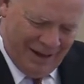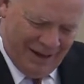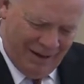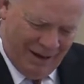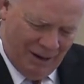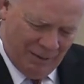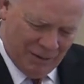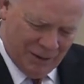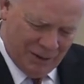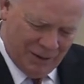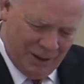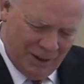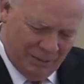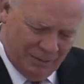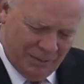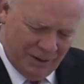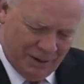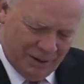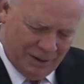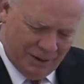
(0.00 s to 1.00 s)
I was
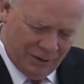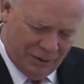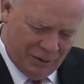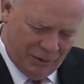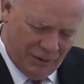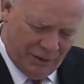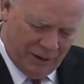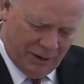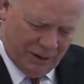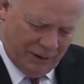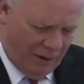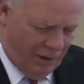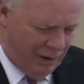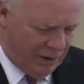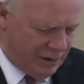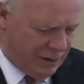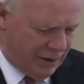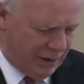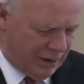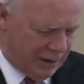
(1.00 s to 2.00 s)
tempted to treat all
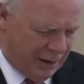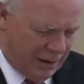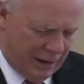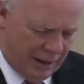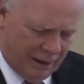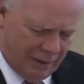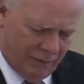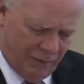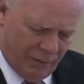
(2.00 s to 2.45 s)
16